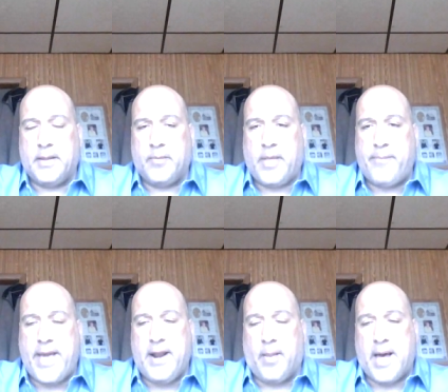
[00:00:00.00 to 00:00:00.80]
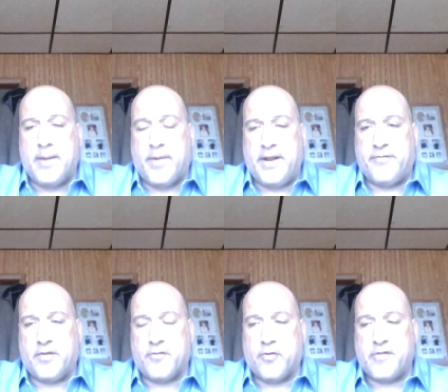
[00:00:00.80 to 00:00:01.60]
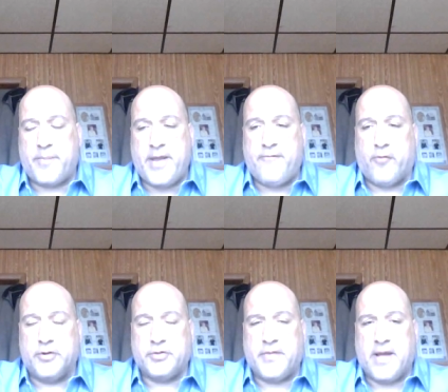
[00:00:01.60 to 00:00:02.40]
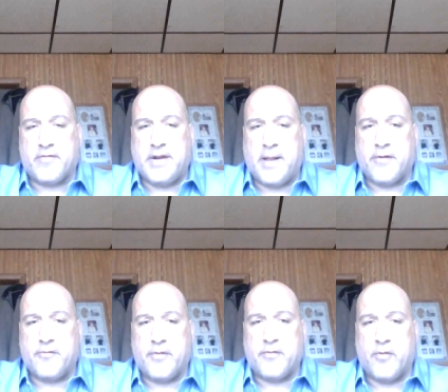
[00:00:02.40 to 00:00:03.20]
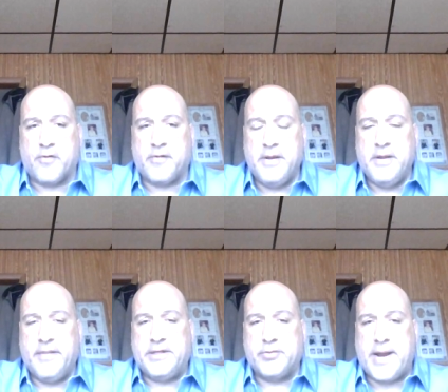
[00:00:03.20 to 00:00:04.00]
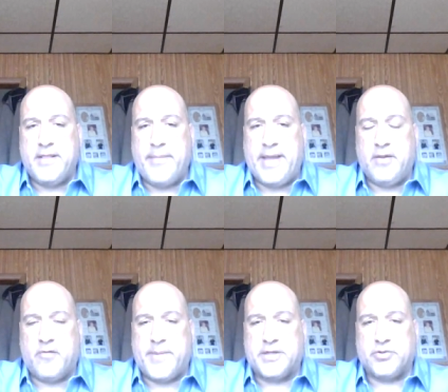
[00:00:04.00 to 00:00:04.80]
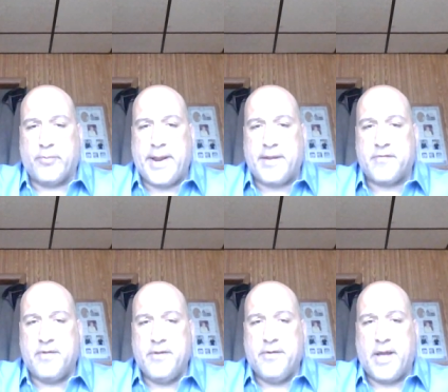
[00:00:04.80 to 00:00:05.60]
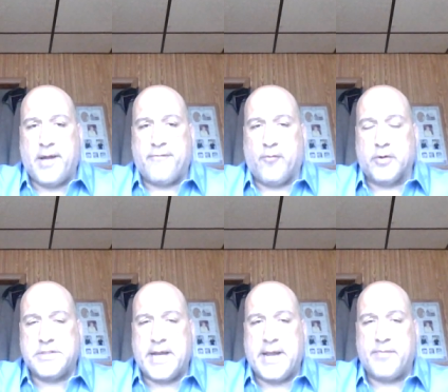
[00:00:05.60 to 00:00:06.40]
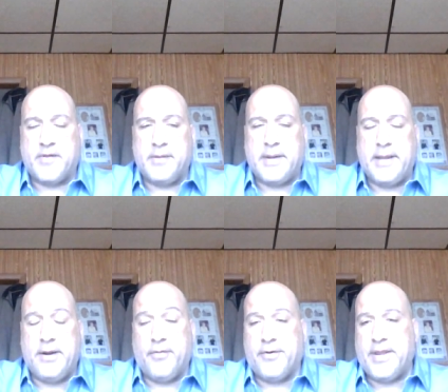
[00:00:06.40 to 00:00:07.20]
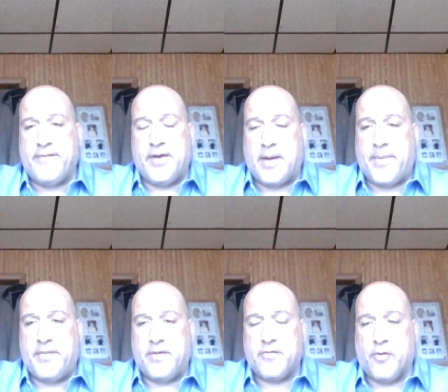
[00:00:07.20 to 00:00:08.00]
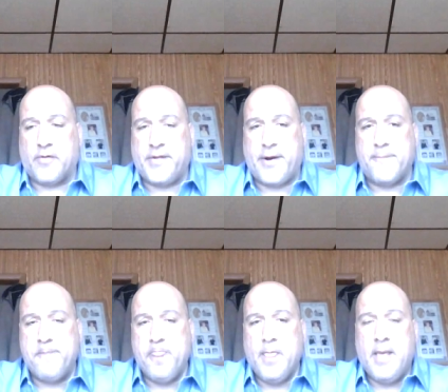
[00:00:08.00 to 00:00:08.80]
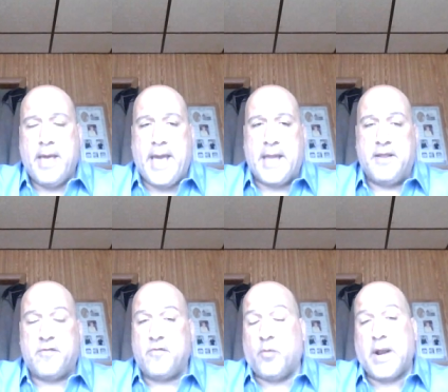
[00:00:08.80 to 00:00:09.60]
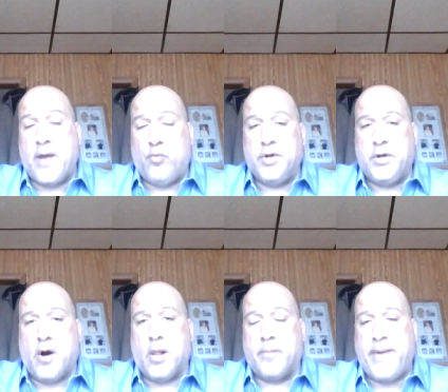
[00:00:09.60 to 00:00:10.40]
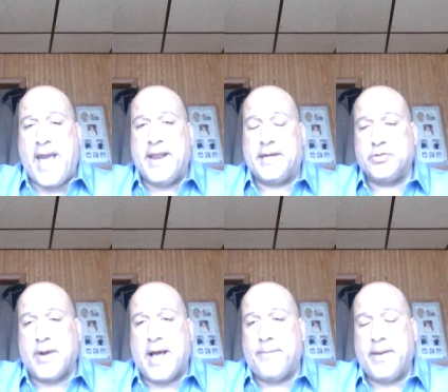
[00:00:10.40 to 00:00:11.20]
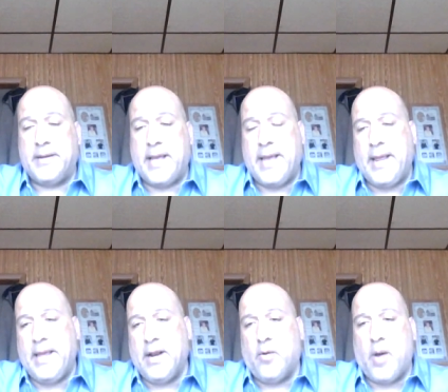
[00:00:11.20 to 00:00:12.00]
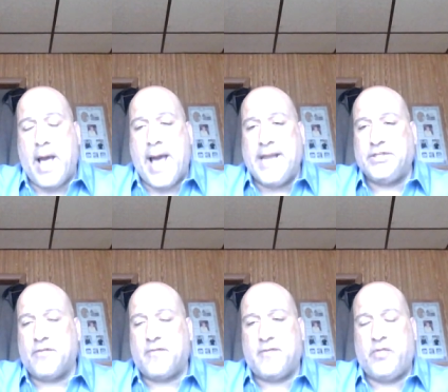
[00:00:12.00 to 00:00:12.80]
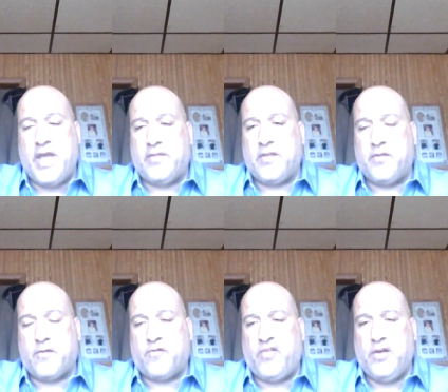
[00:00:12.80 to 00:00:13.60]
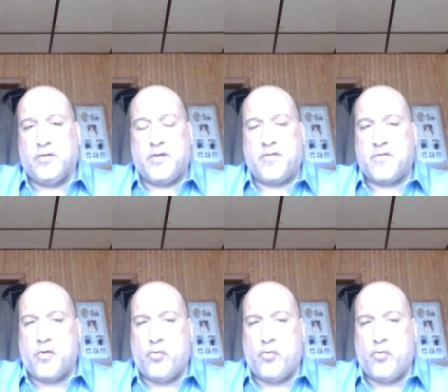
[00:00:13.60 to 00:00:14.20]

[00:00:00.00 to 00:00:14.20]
they paid a lot of money for this horse. They paid $400,000 for this horse. They tried the maiden special ranks 4 times, and they're giving up on this horse here. And this is what I would call a panic drop. And I just think that this field is so